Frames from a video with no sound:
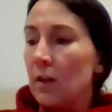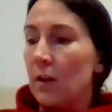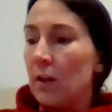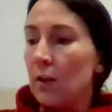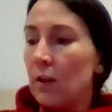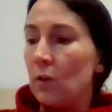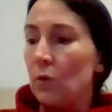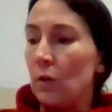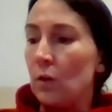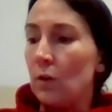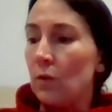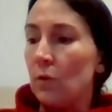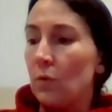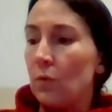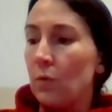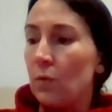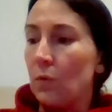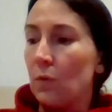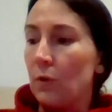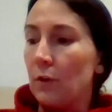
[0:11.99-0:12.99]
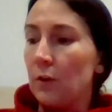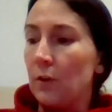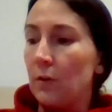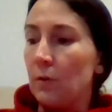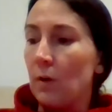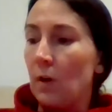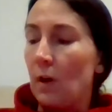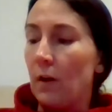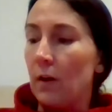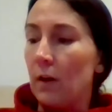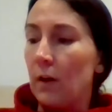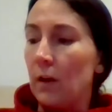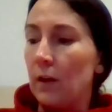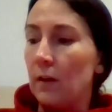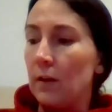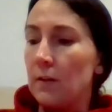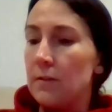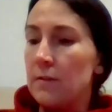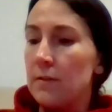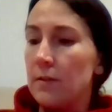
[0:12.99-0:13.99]
unit for you
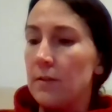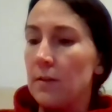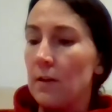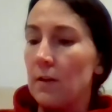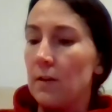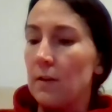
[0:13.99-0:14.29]
guys.